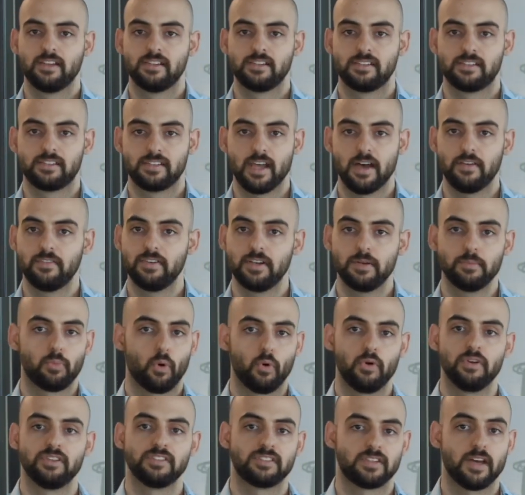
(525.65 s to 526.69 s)
seven
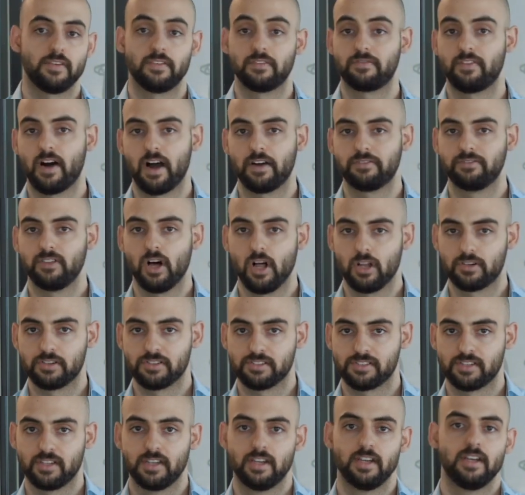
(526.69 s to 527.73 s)
dollars and seventy-five
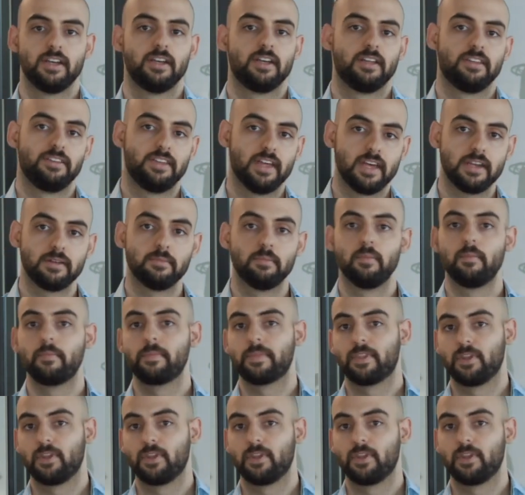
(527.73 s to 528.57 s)
cents. Then